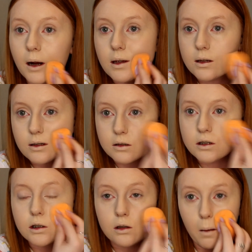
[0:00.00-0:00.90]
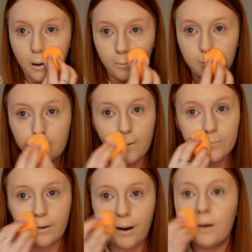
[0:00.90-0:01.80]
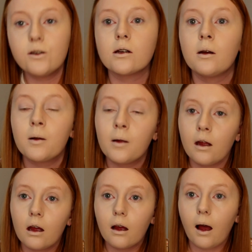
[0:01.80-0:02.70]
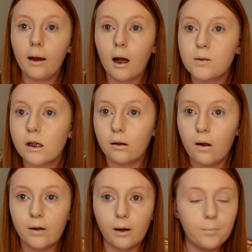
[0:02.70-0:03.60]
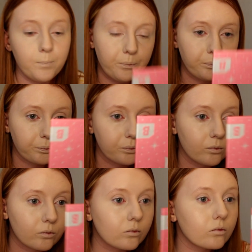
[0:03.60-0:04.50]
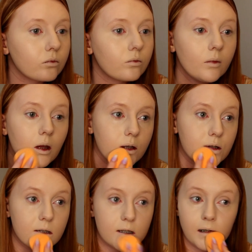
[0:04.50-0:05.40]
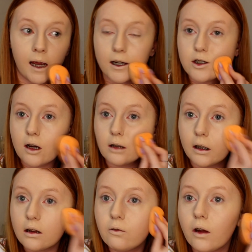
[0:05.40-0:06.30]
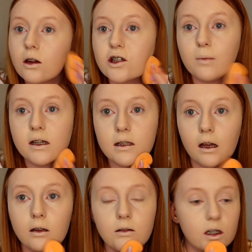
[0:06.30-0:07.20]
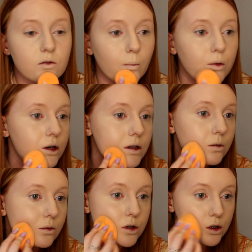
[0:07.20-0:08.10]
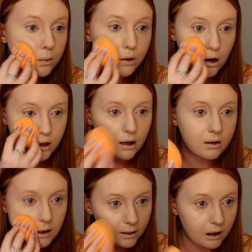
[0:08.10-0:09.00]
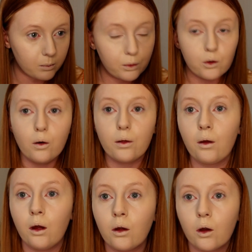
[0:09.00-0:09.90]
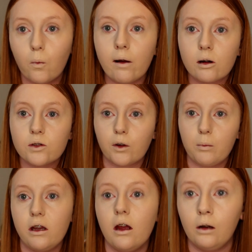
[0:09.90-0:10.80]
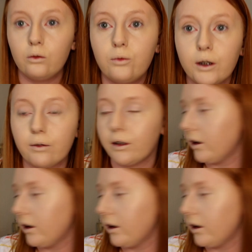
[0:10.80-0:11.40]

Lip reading: is super full coverage. I absolutely love it. Just the texture and like the finish of my skin just from using those two products, like they're both winners for me. Really, really